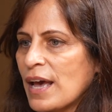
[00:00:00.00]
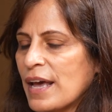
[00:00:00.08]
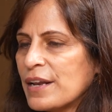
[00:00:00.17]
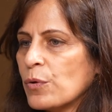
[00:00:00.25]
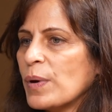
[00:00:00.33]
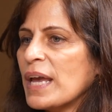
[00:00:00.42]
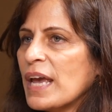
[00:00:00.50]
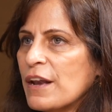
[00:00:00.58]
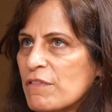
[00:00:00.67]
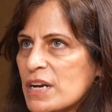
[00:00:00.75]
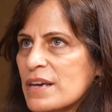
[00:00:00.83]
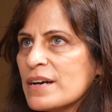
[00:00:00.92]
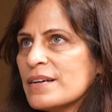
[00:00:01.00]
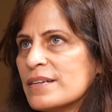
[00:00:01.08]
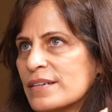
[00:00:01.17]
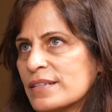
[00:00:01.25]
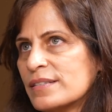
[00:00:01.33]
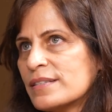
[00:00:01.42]
And the way NVIDIA
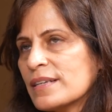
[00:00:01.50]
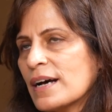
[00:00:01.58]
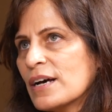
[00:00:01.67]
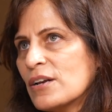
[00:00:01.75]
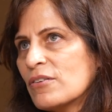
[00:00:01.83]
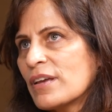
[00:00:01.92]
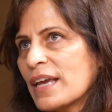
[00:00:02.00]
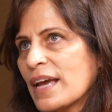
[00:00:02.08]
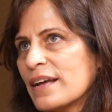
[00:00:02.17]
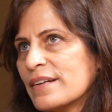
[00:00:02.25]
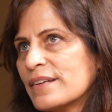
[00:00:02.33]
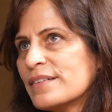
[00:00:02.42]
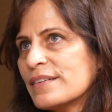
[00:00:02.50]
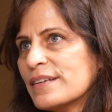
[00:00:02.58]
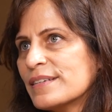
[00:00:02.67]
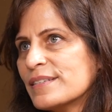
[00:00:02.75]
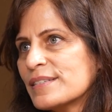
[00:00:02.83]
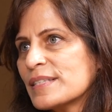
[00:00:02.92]
is looking at it
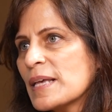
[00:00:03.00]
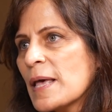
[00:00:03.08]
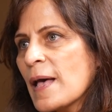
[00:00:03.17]
is